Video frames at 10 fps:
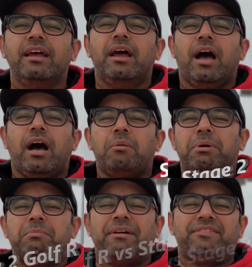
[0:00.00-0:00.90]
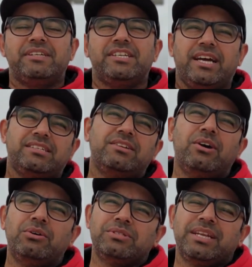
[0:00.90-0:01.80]
But my friend Jackson
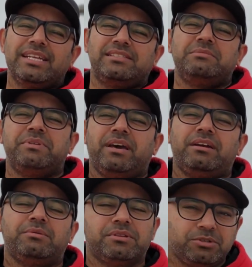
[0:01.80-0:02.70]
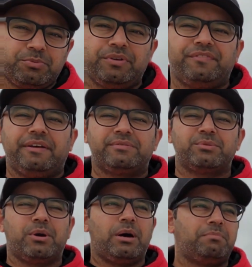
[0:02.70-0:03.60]
owns an NC Miata with a 2.5
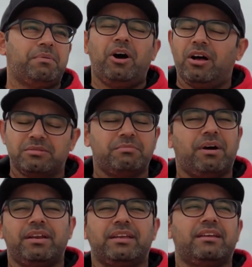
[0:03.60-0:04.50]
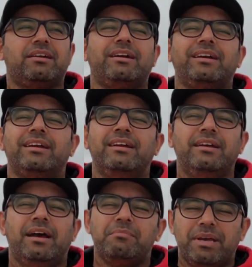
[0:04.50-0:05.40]
swap, awesome body kit on it.
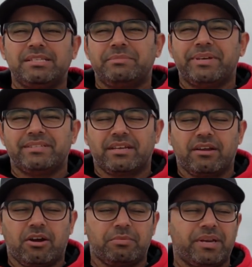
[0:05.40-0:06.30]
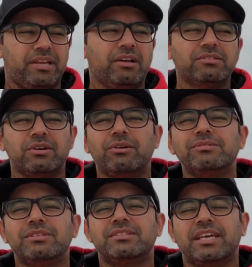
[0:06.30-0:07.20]
Amazing, amazing car, but he also
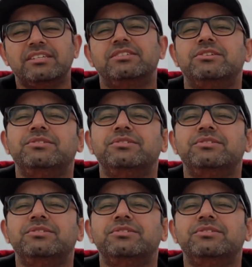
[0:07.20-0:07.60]
owns a Stage 2